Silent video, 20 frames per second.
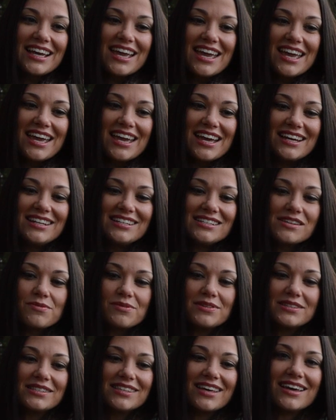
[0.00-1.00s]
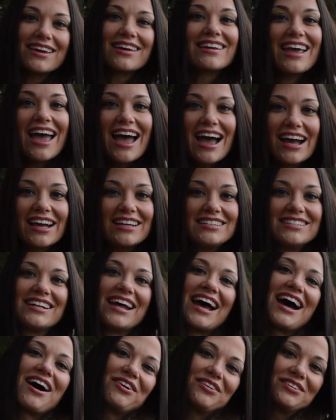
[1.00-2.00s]
and it was like an acted
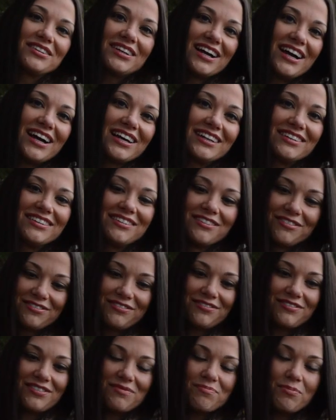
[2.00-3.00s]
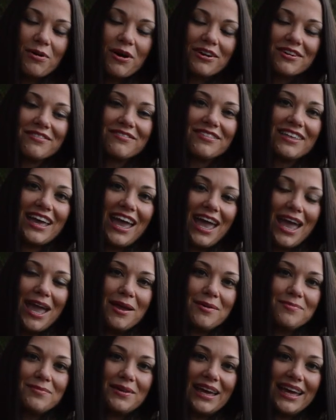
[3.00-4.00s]
out kind of part of the
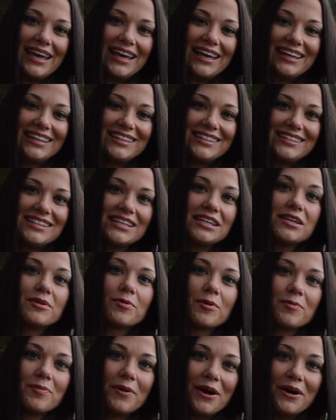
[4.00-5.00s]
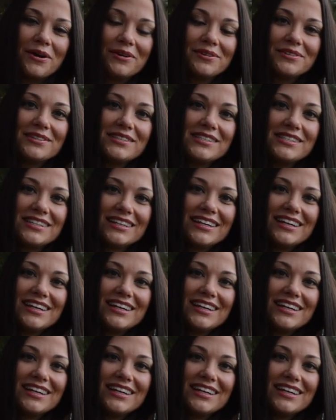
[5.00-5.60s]
game, and he proposed.